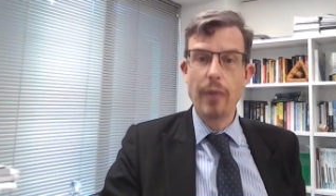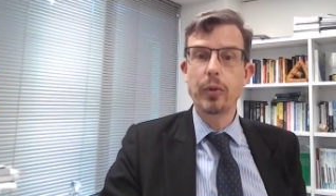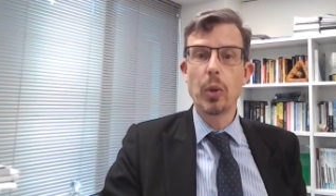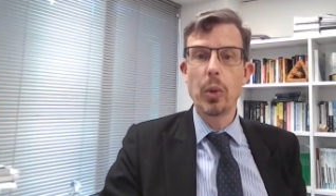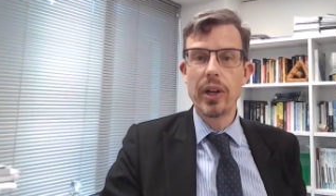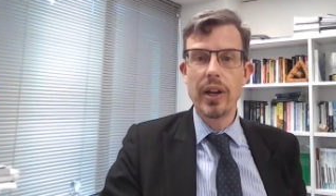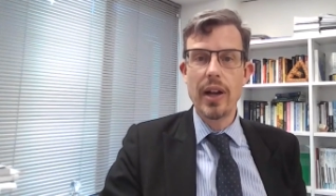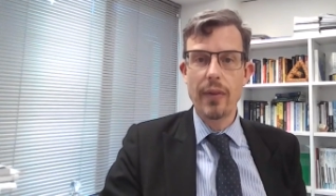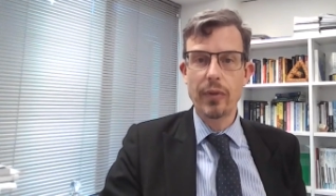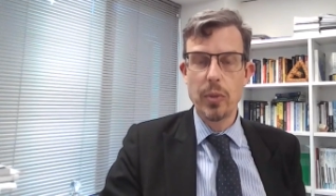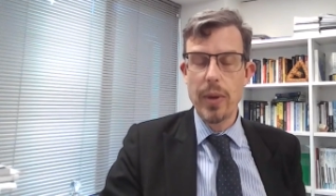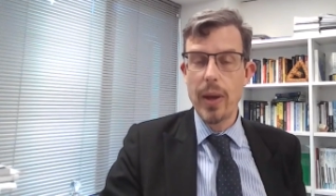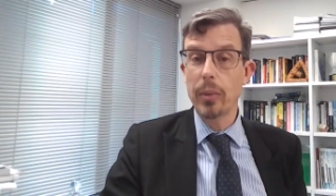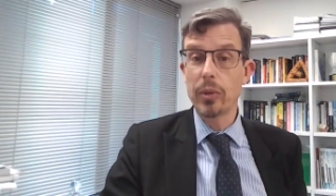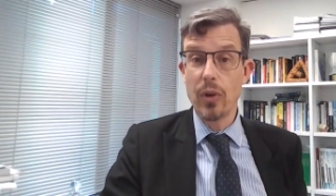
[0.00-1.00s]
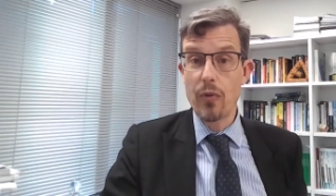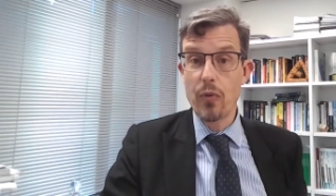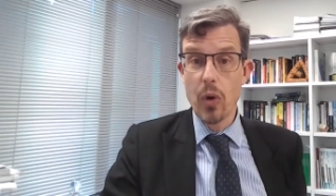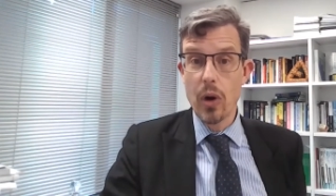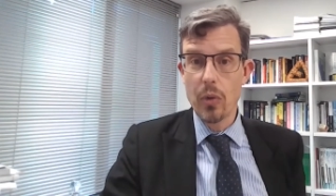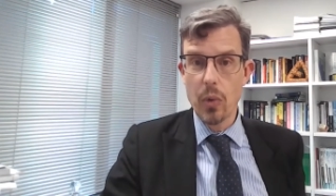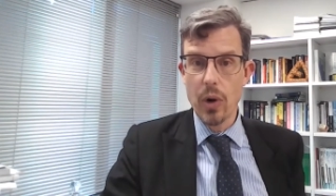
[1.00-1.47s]
affluent enough to be able to
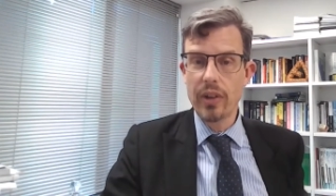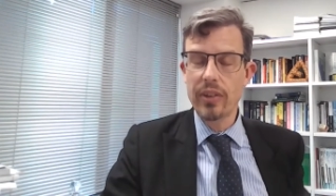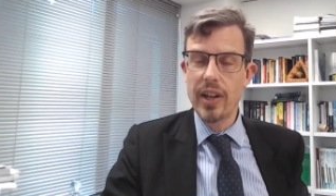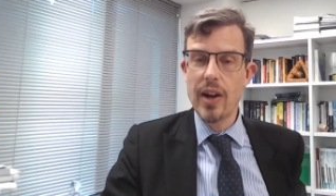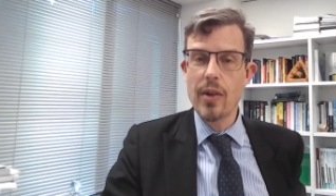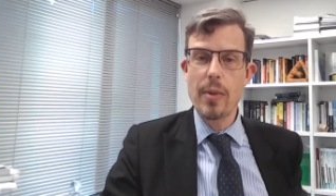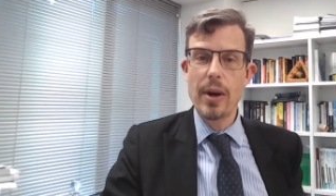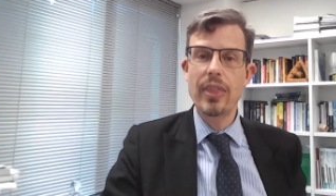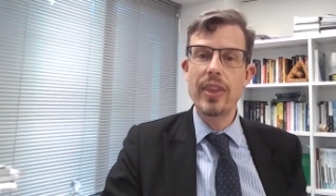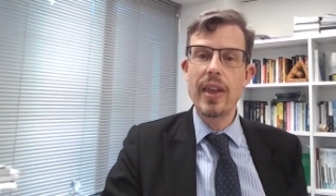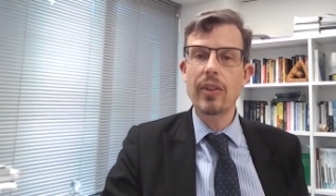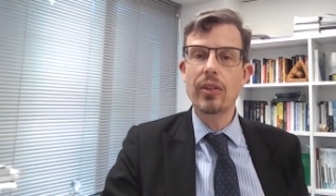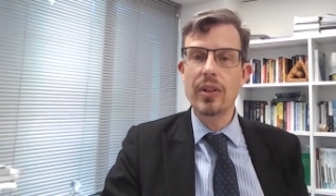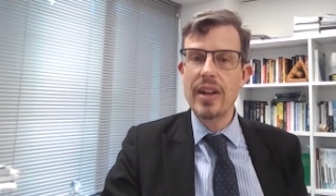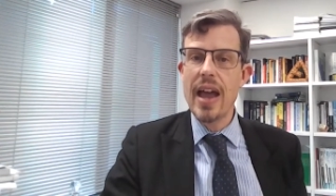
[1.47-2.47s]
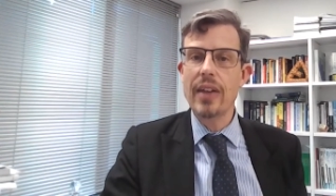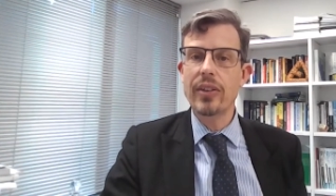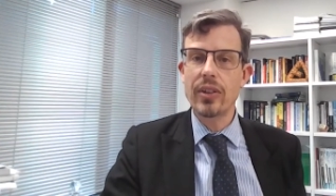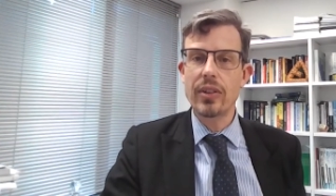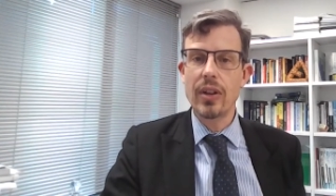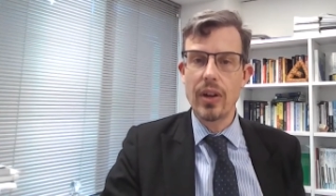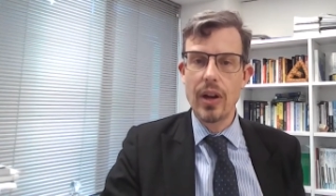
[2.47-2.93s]
afford works that everybody thinks are
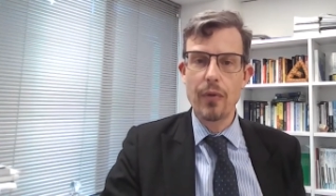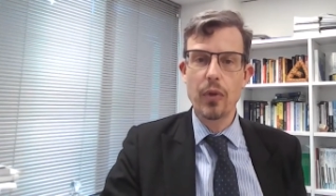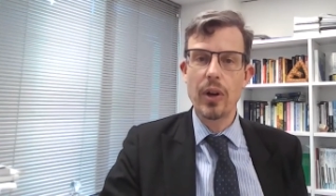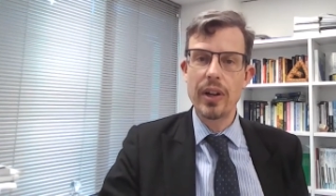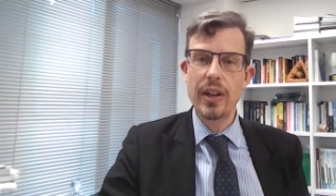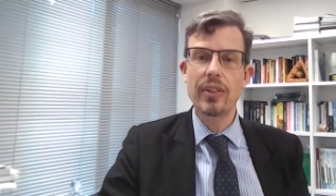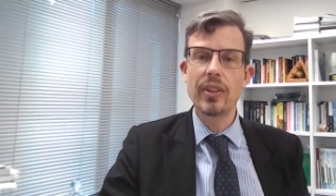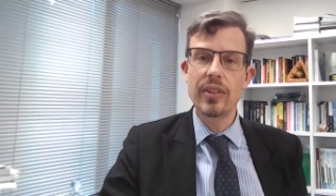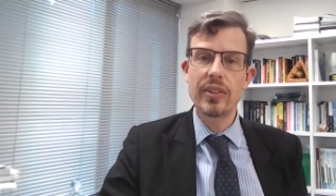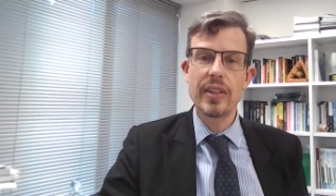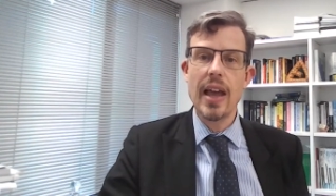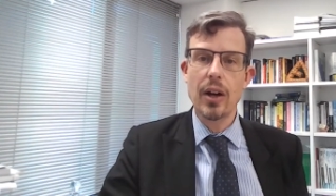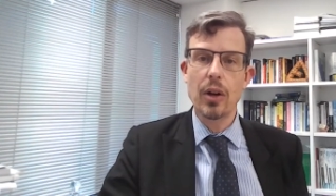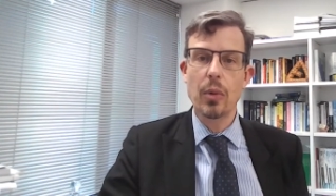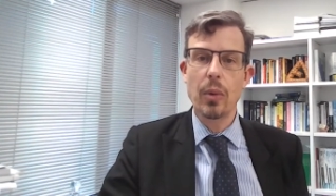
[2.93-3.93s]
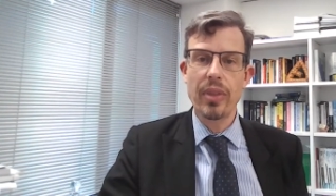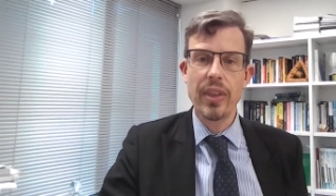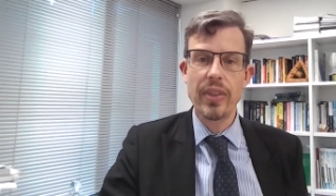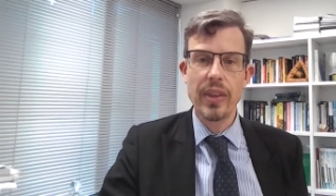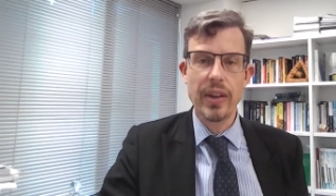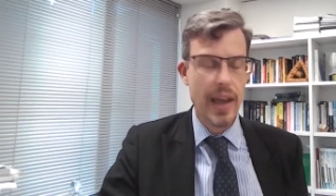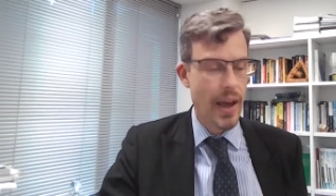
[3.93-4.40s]
necessary for a decent standard
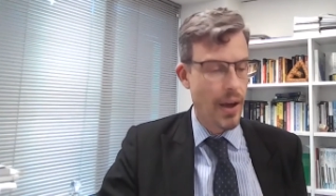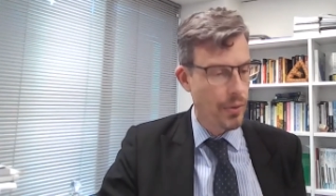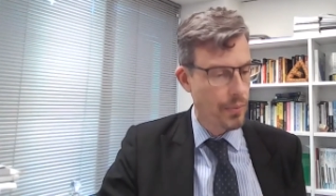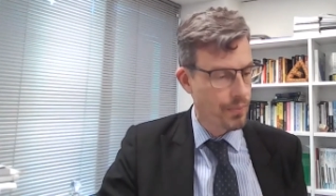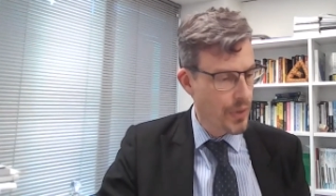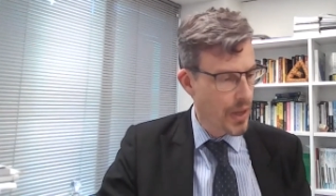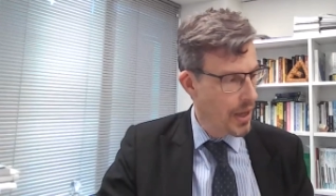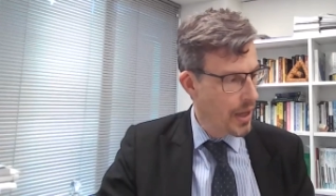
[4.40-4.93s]
within the town.